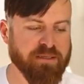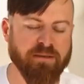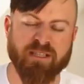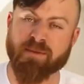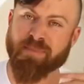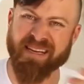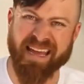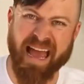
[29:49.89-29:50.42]

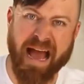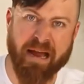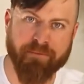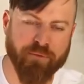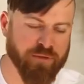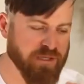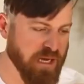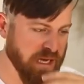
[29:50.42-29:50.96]
to be
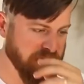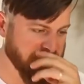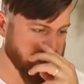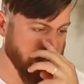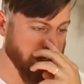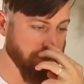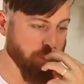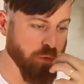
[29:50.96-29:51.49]
advertised
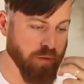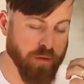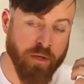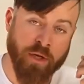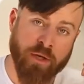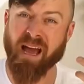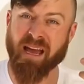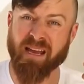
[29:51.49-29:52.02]
anymore.
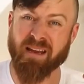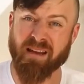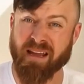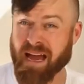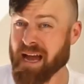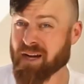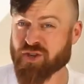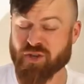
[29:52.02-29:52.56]
I
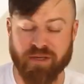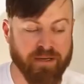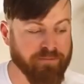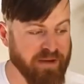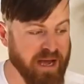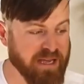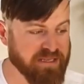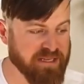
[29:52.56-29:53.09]
actually
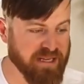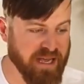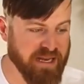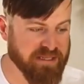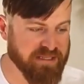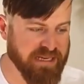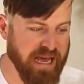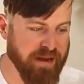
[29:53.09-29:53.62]
advise
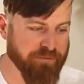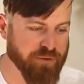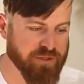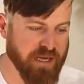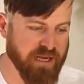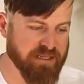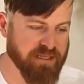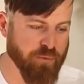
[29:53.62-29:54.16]
against
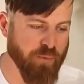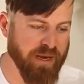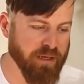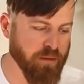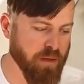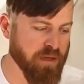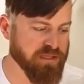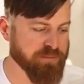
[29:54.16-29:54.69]
advertising weight
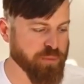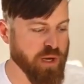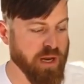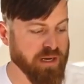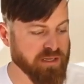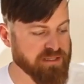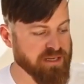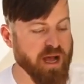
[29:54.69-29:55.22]
loss
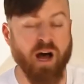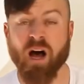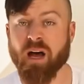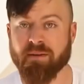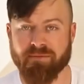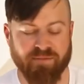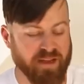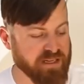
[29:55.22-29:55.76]
products
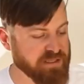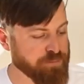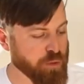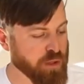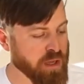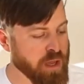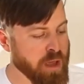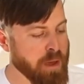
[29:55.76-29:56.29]
on
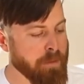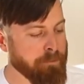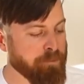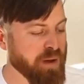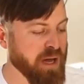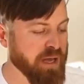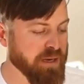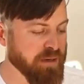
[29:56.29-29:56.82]
Facebook,
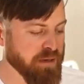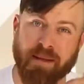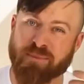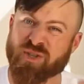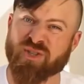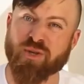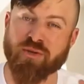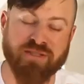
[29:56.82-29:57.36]
but I'm
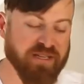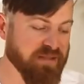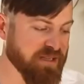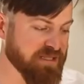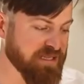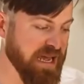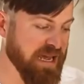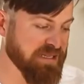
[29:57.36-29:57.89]
just using
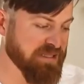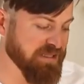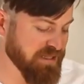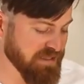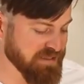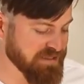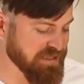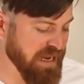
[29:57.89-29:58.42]
this as an
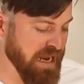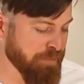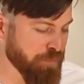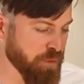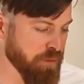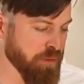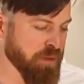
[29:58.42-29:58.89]
example.